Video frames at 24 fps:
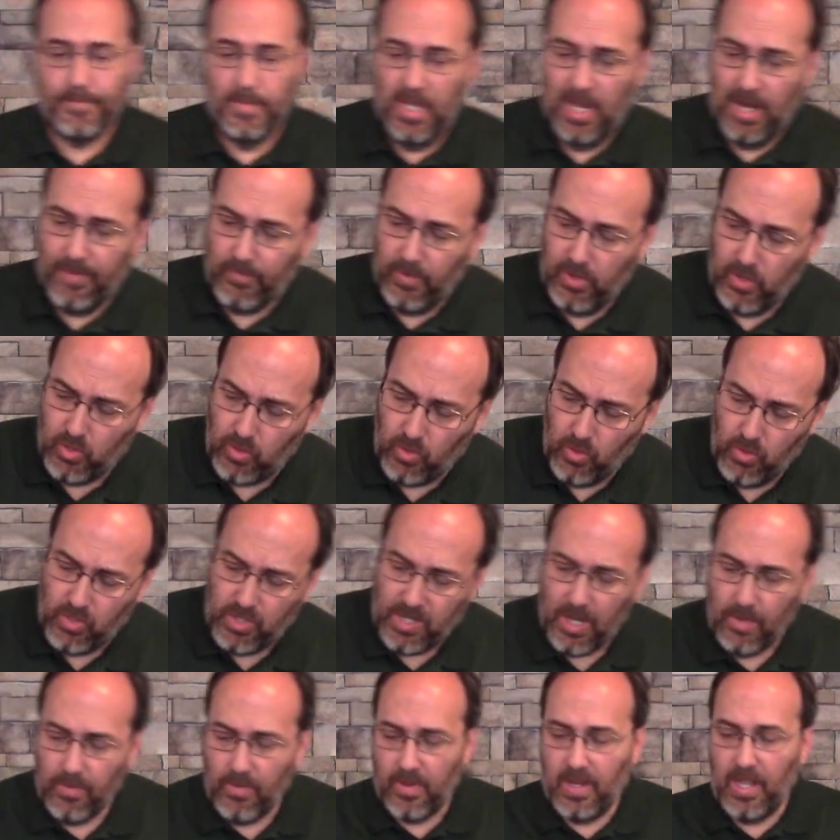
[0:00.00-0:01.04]
Every true
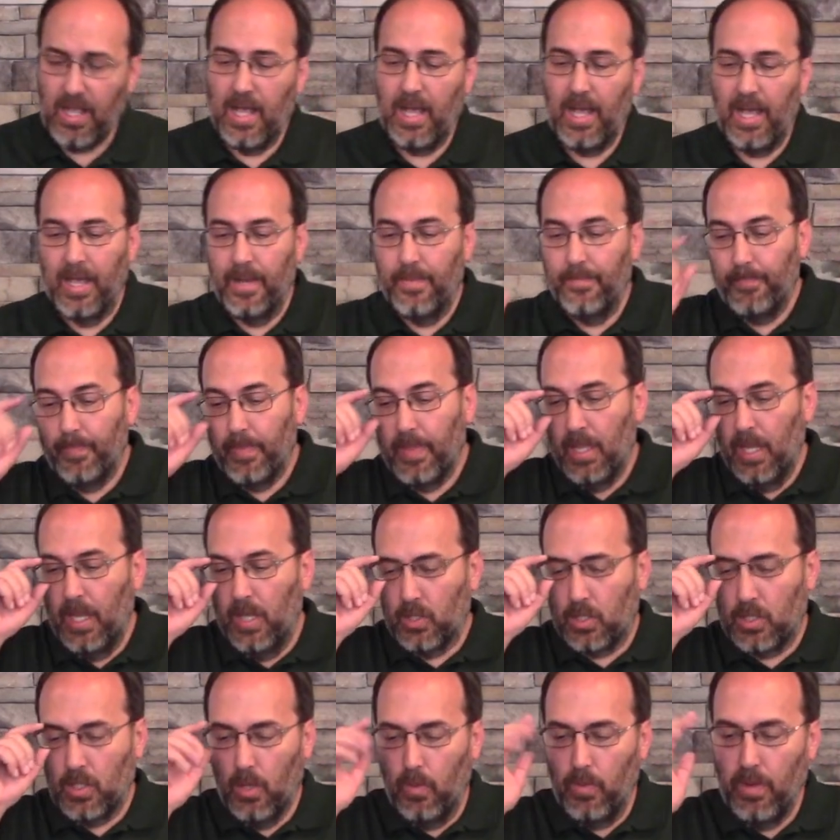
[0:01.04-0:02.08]
child of God
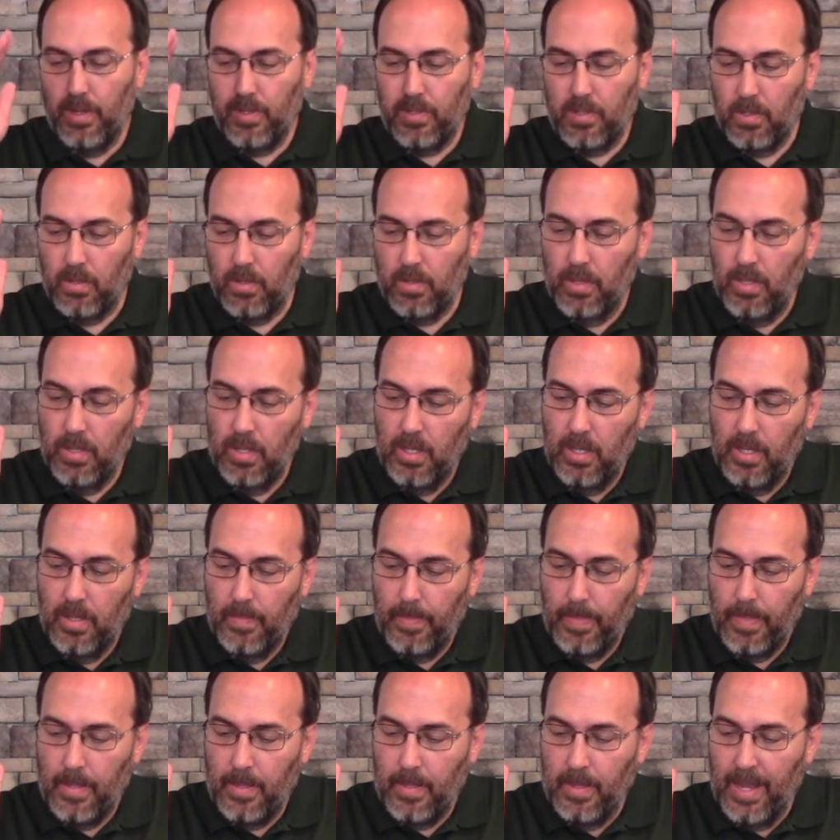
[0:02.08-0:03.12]
is going to
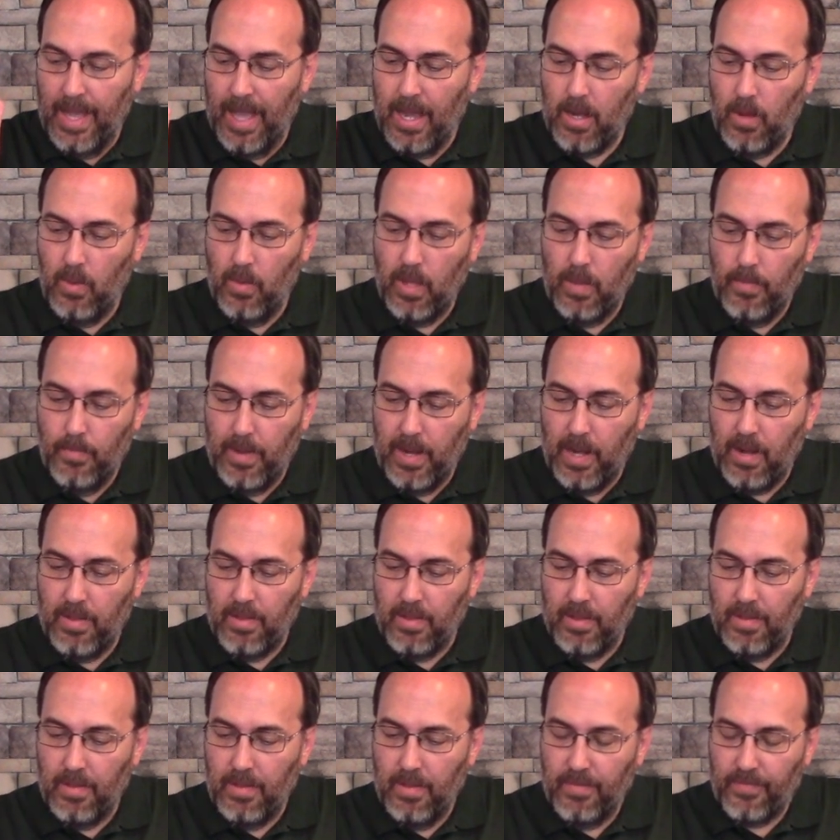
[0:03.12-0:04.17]
not only bear
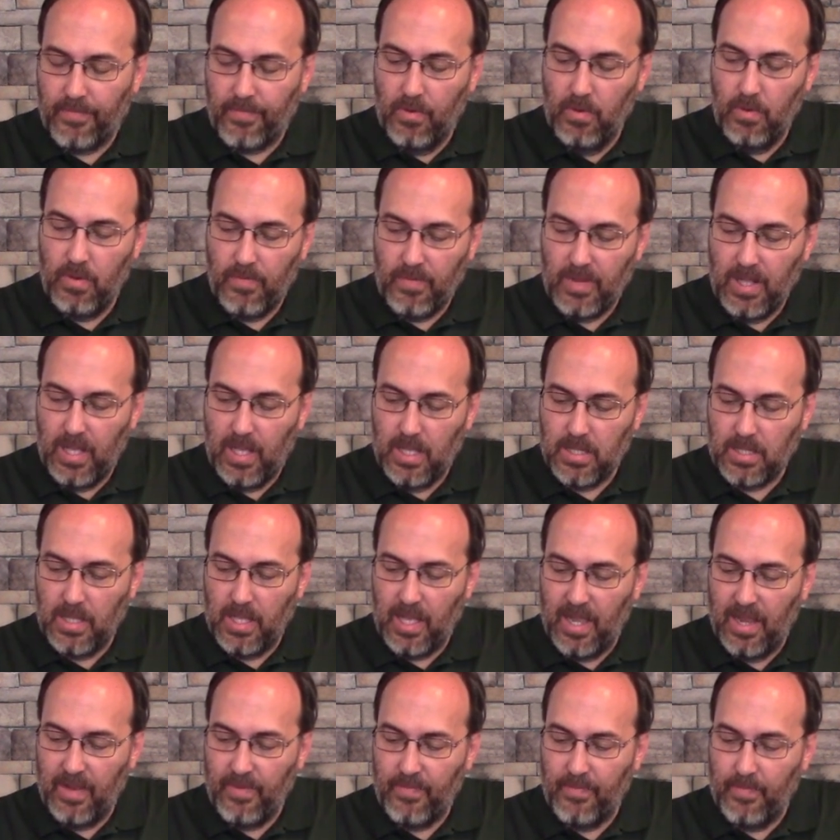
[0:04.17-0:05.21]
the fruit of God's
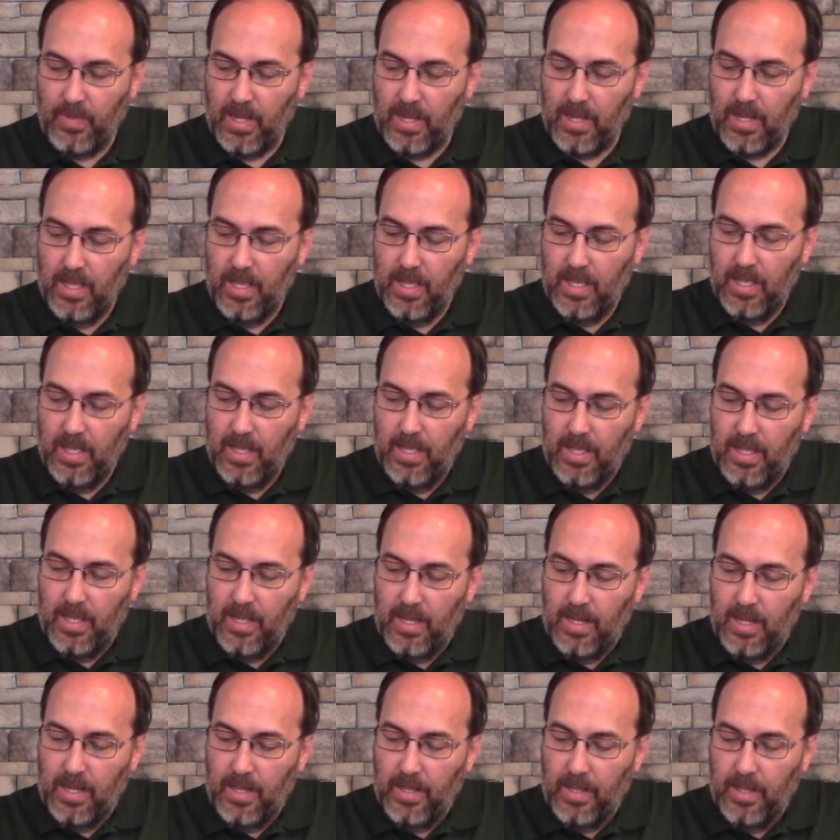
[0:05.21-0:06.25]
life, but
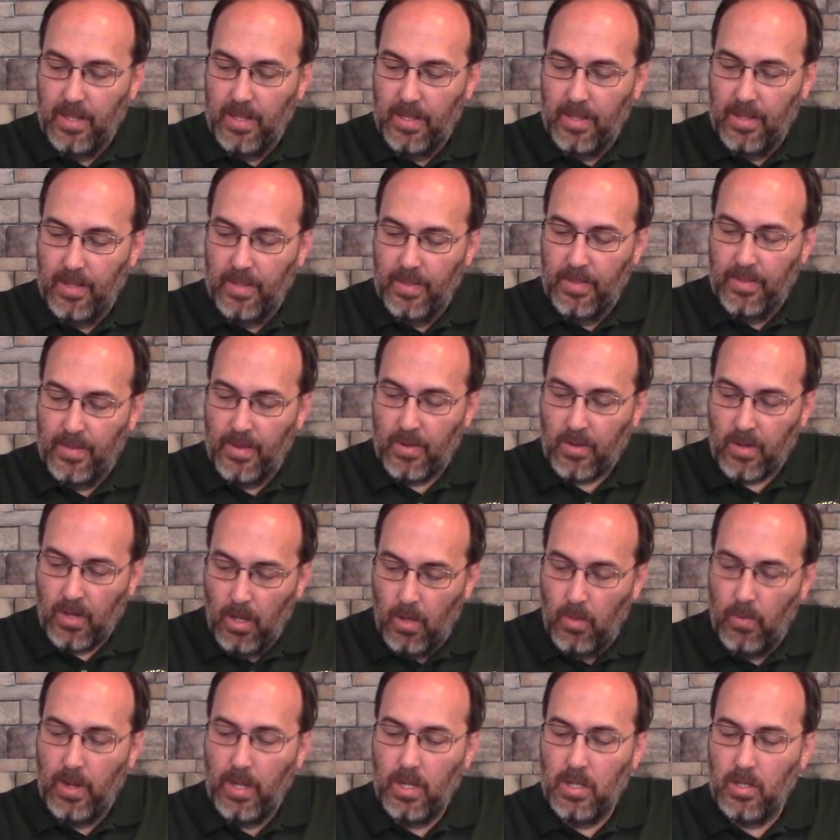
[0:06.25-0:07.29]
they're
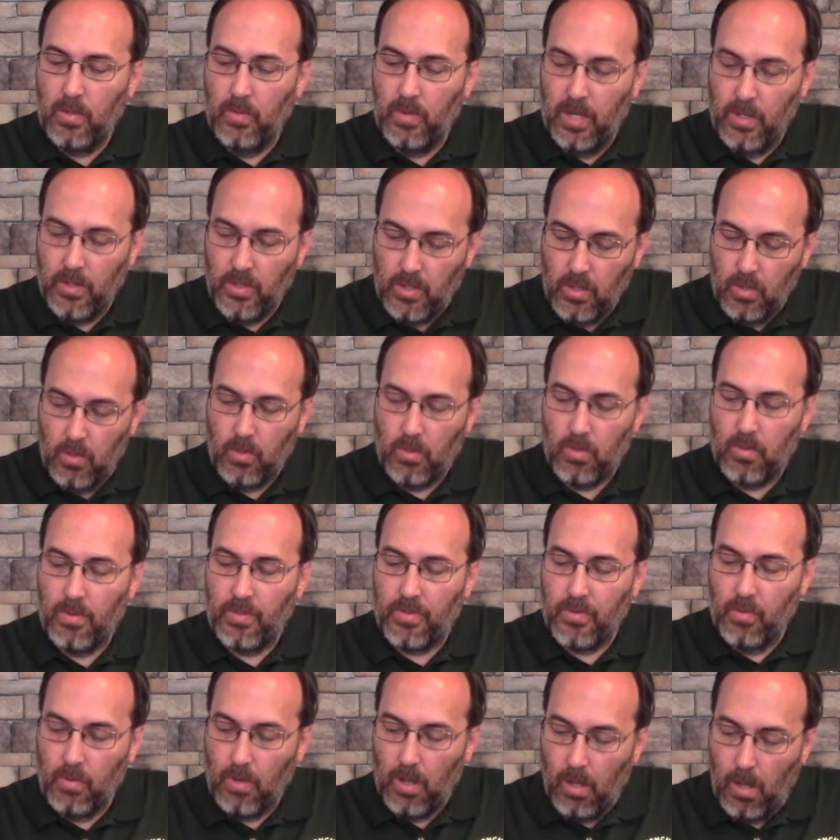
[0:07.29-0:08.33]
going to endure
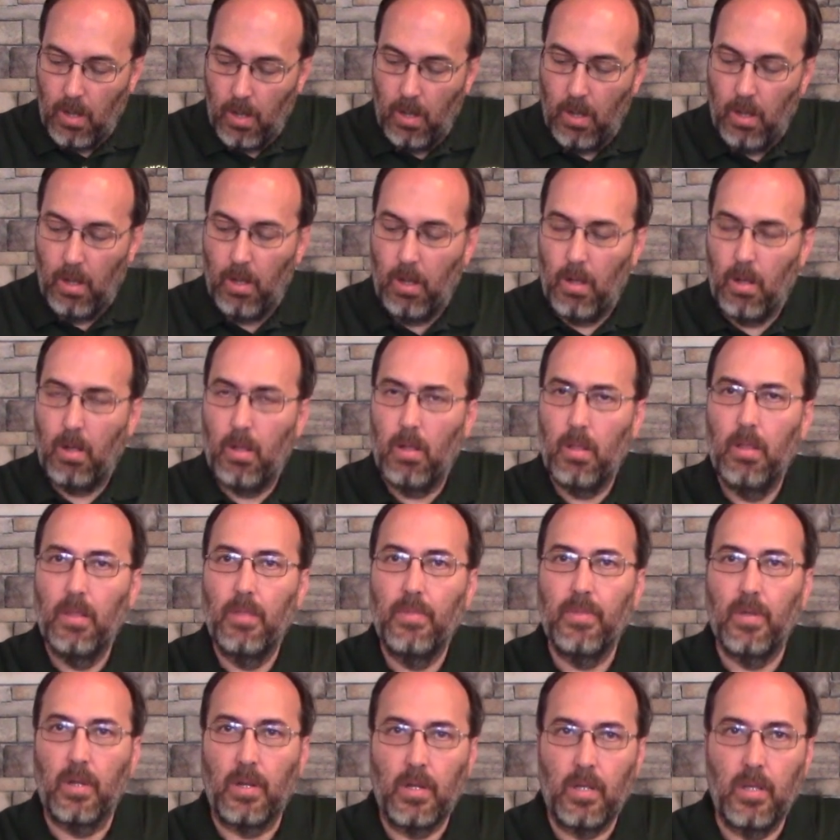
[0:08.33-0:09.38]
through all
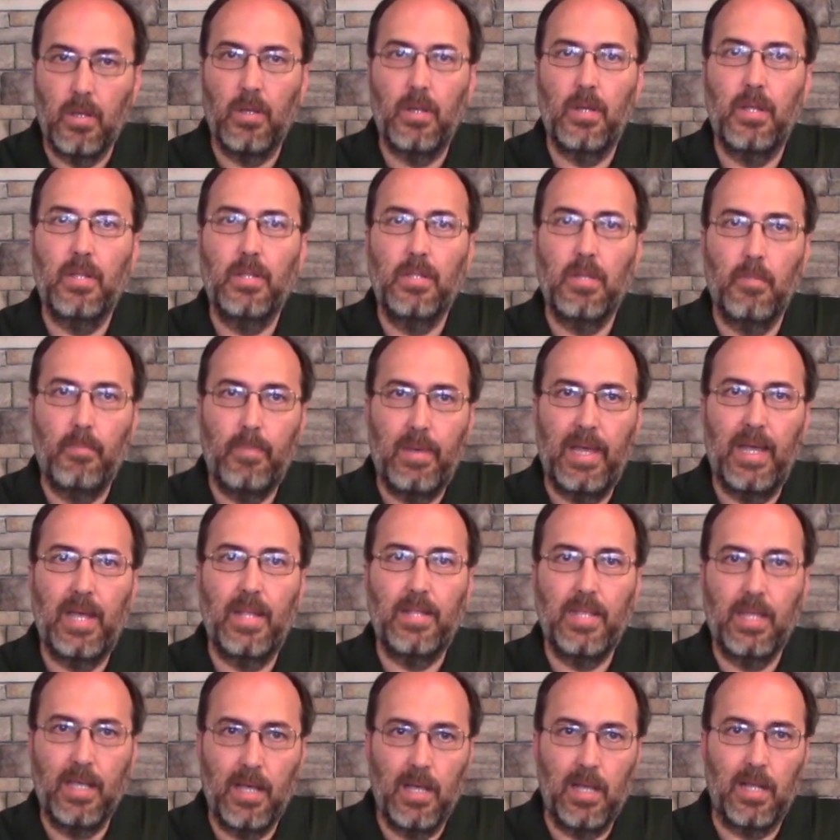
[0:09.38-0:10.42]
the good, the
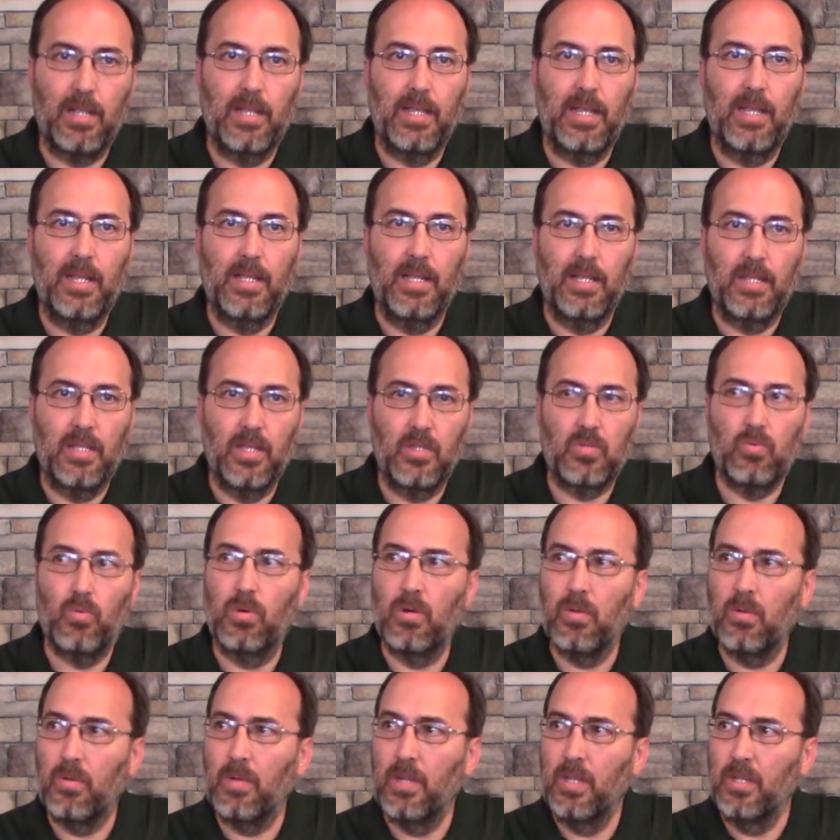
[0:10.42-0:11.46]
bad, the ugly that this
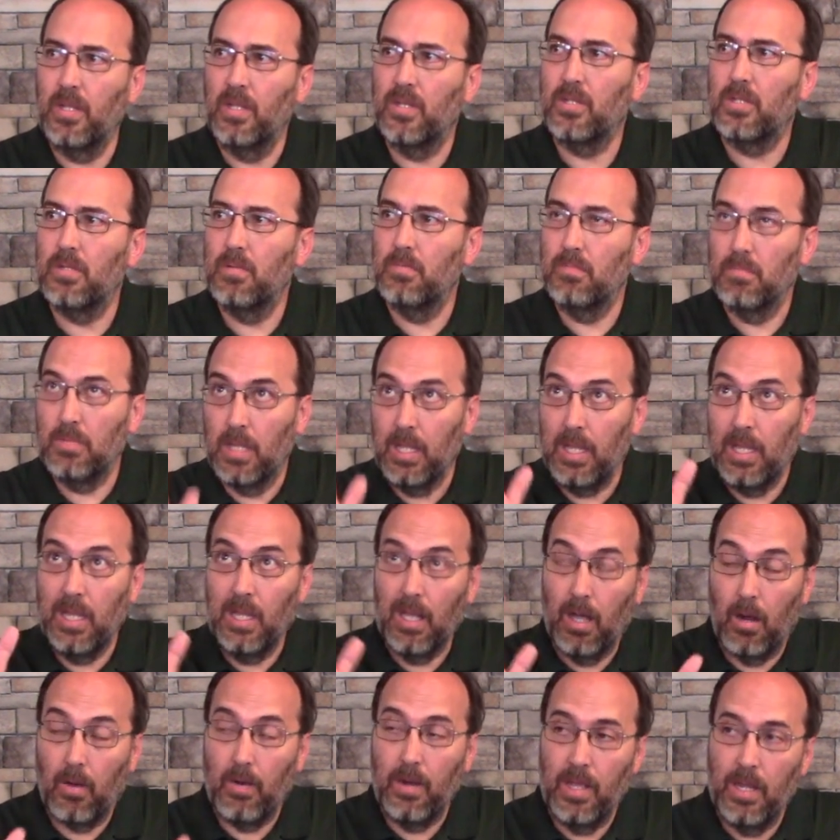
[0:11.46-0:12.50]
world and
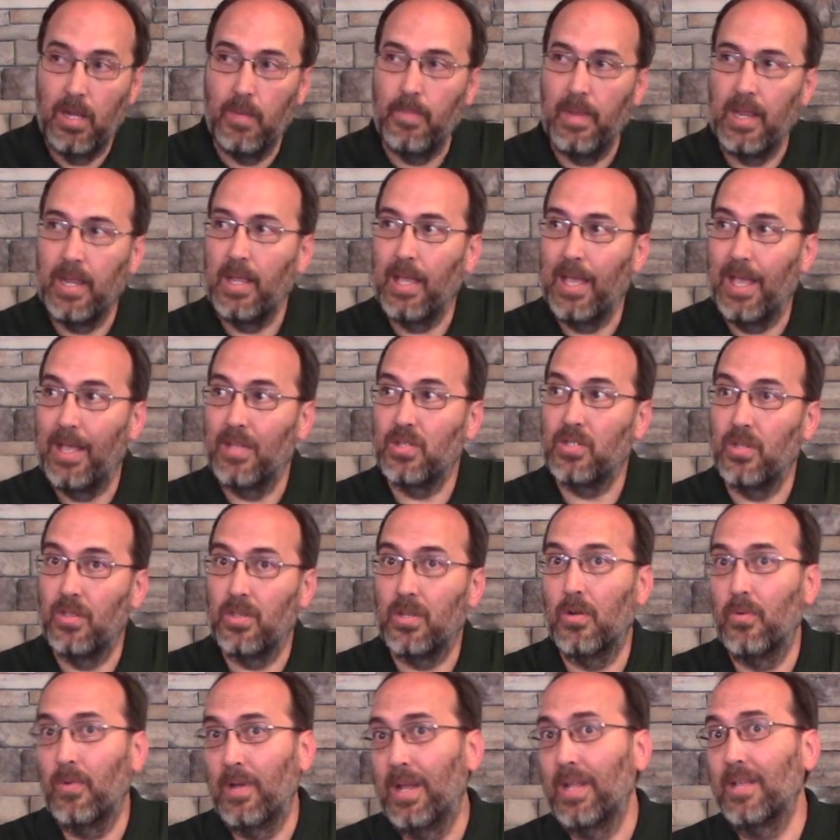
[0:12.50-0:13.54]
our enemy has to
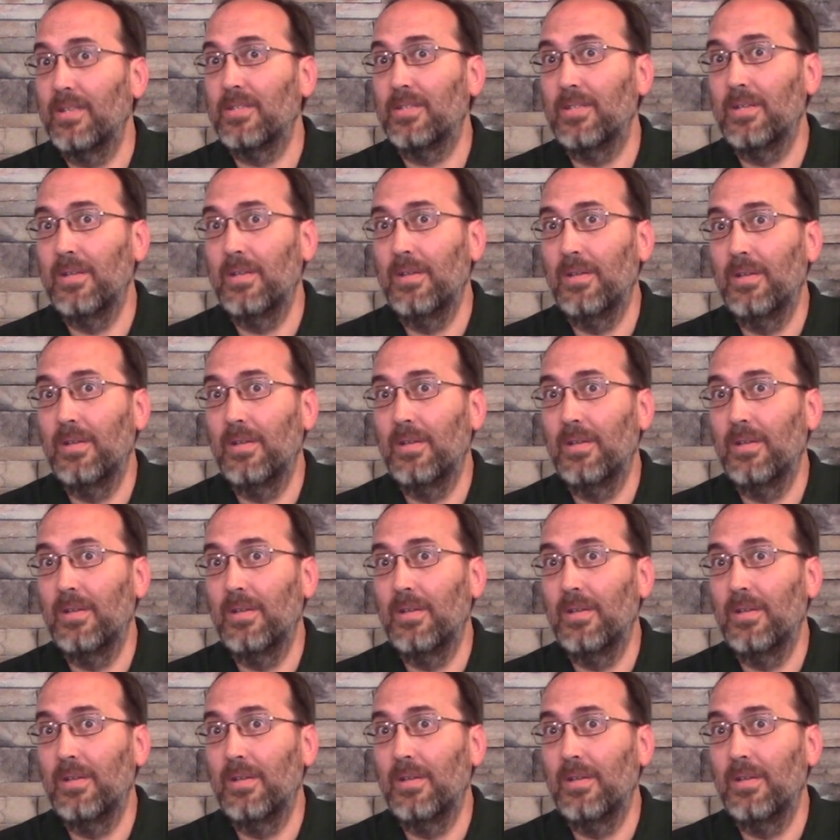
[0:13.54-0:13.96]
throw at us.